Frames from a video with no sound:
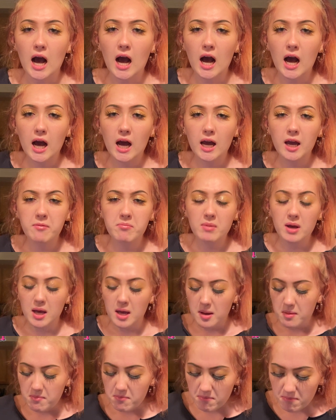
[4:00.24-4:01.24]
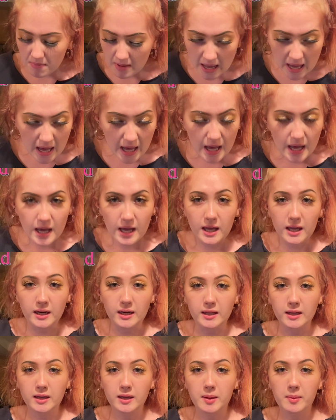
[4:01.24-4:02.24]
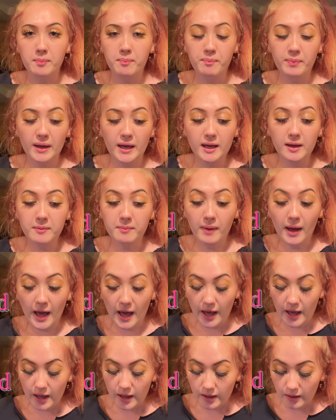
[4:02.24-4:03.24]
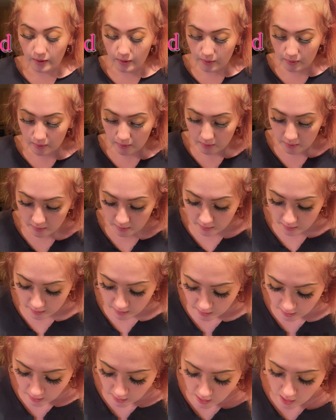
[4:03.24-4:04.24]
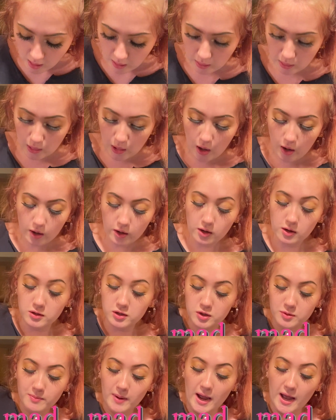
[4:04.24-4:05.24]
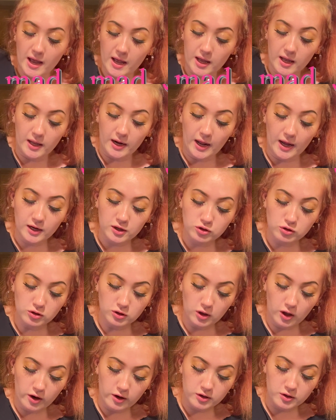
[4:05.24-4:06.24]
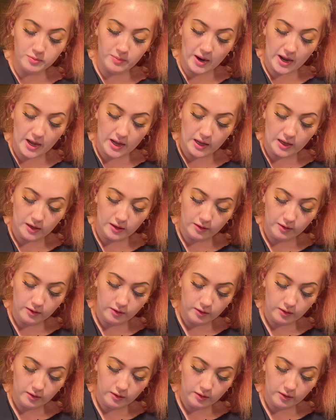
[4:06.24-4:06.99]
I'm mad. Big mad. Large mad. Extra large mad.